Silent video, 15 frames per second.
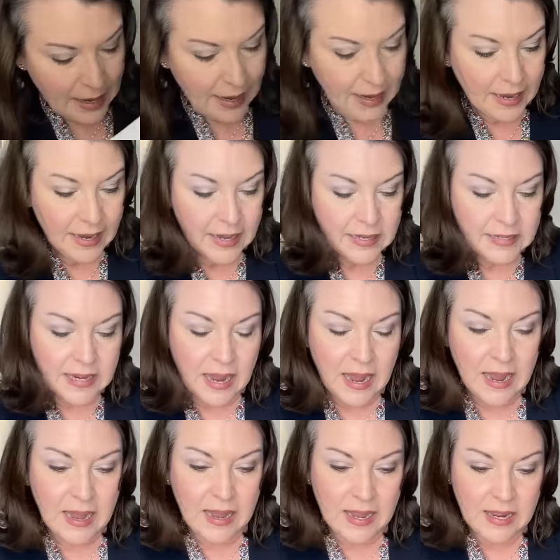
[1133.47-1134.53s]
And
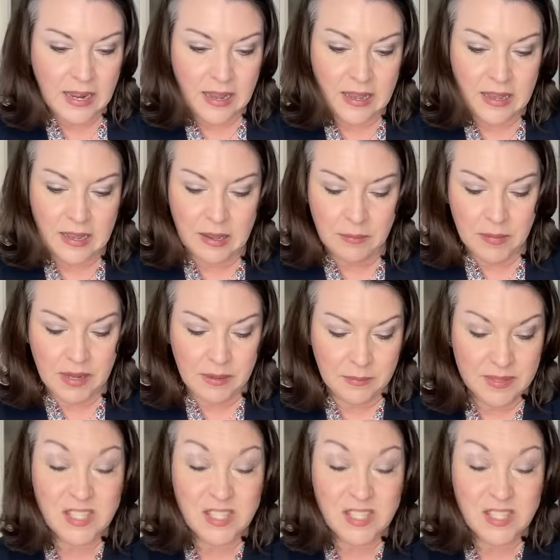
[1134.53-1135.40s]
I um, am